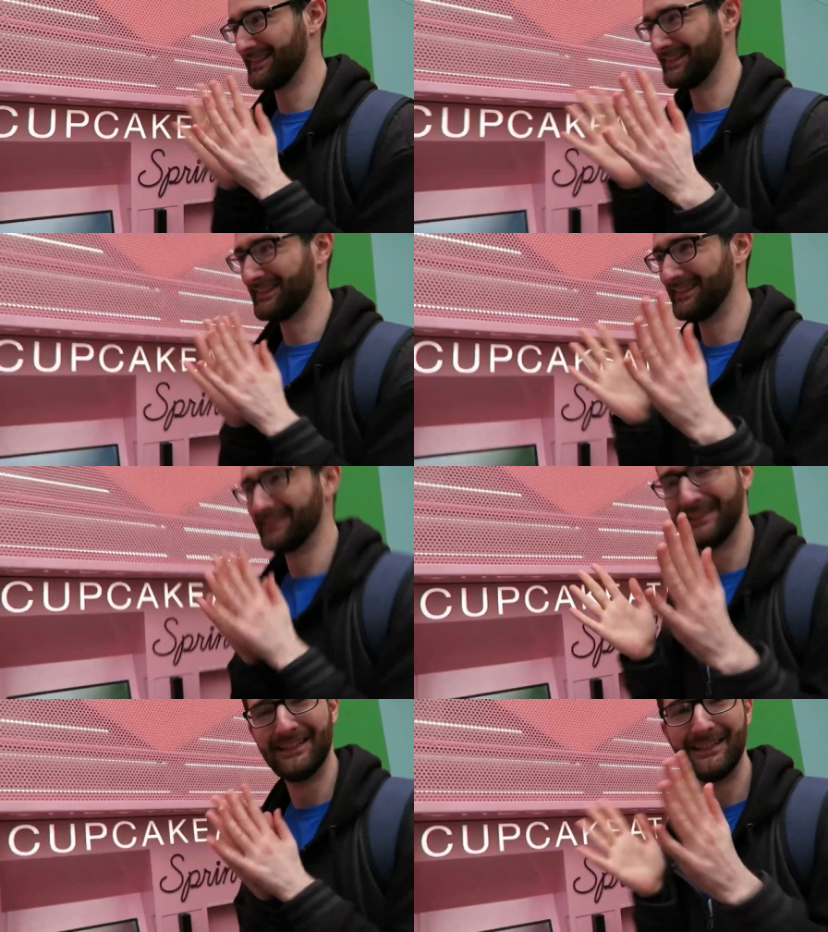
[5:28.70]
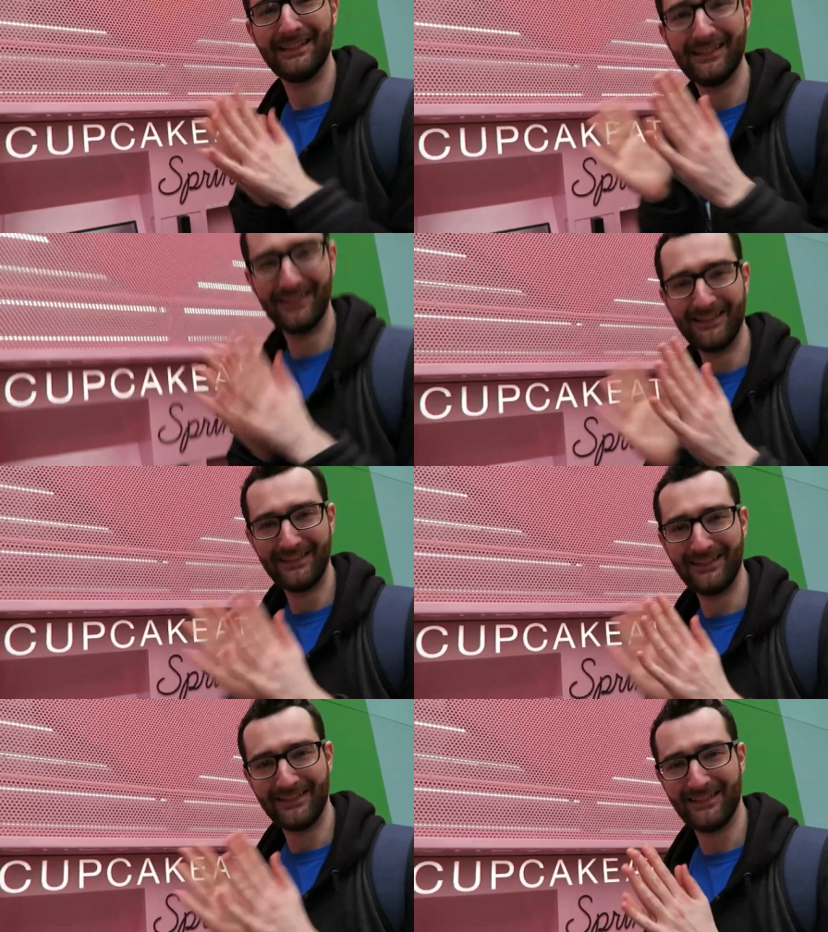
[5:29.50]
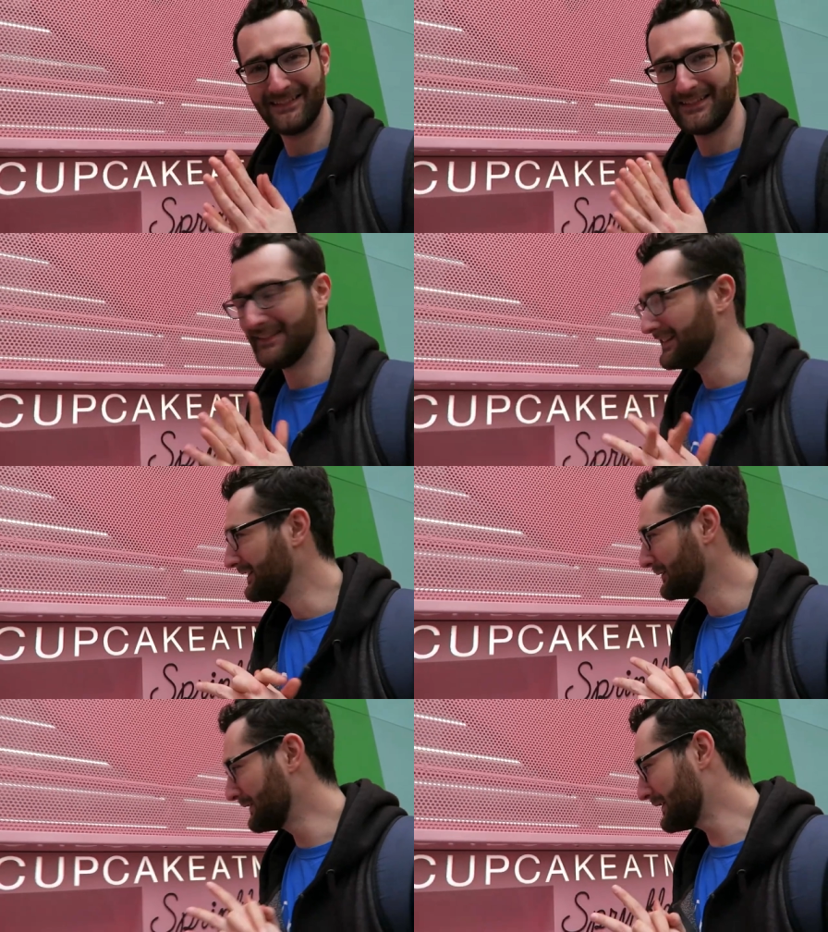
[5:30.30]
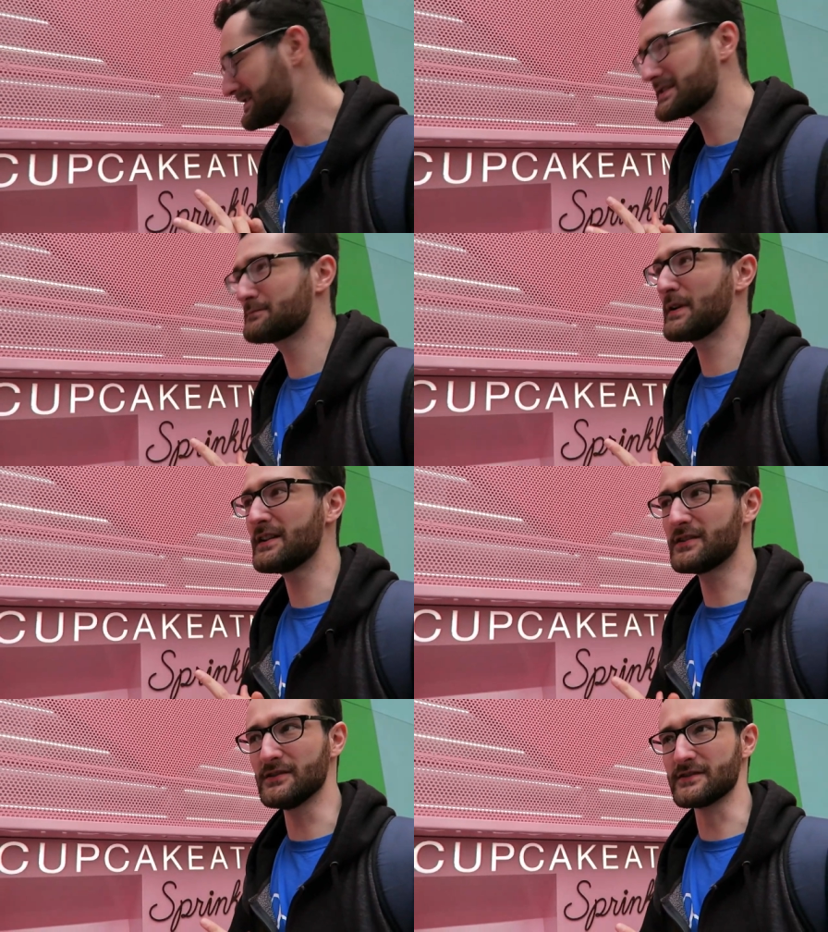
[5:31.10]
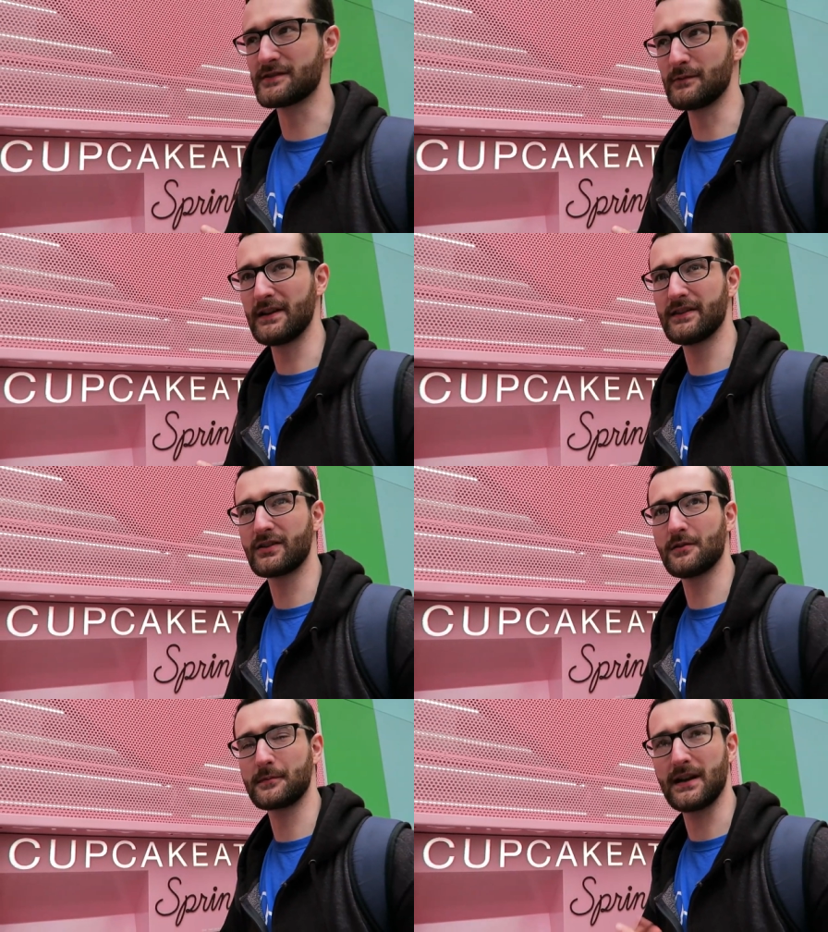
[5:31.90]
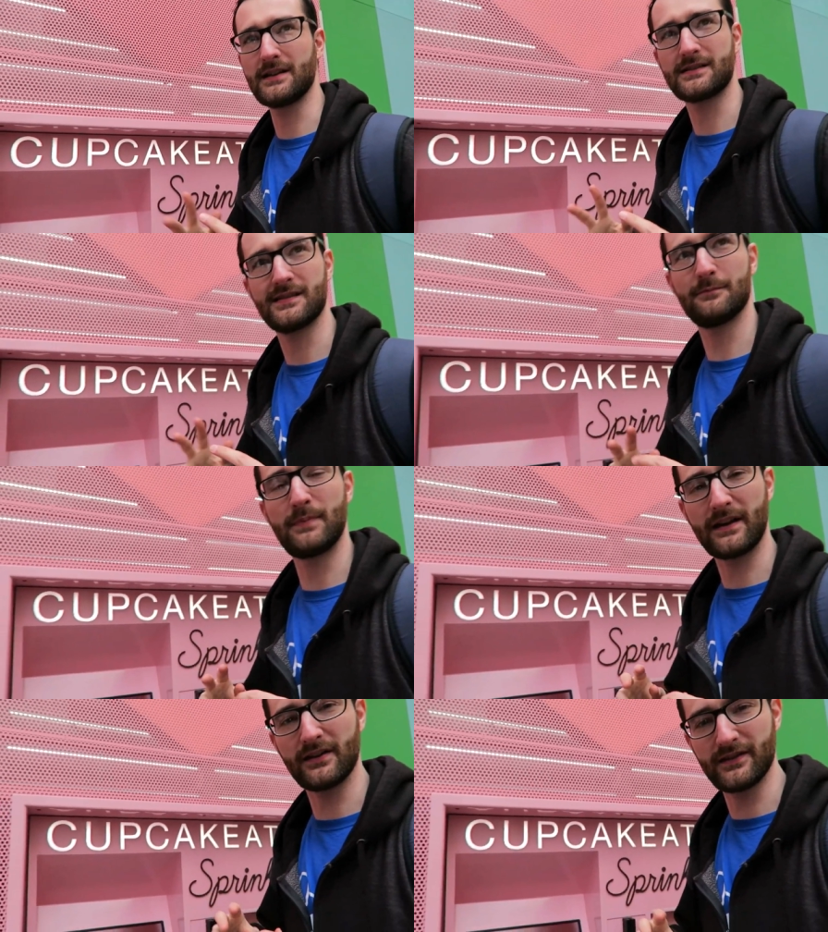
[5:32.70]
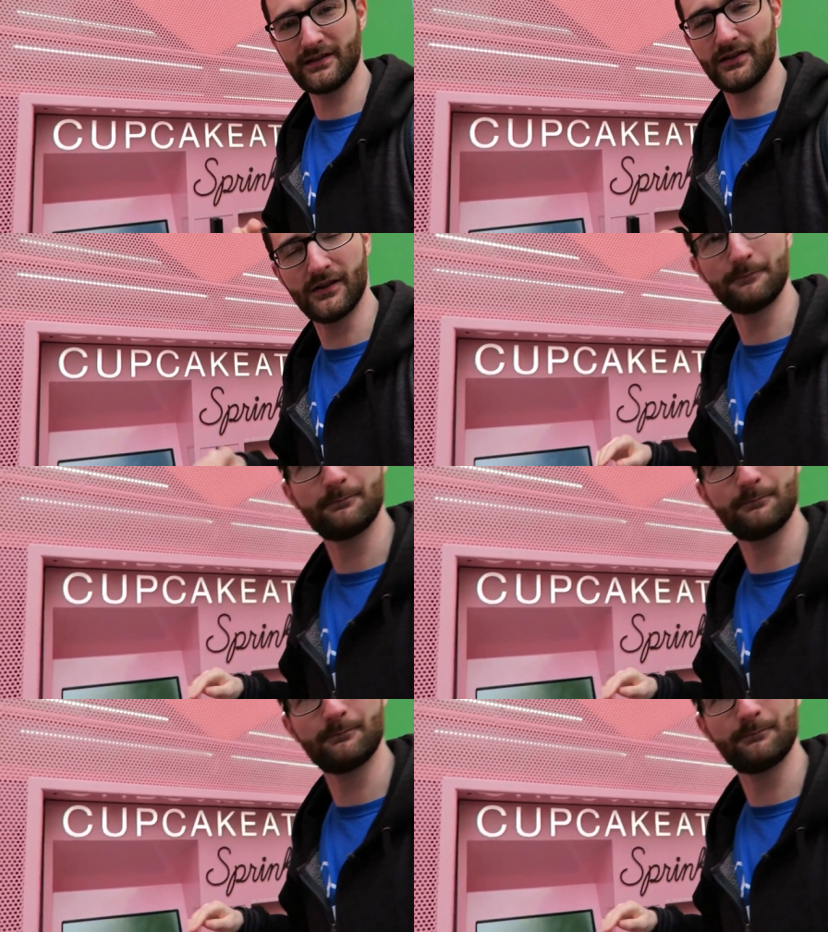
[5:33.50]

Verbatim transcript: Do it right. Where are we, Ralph? Sprinkles, where the cupcakes are bigger than your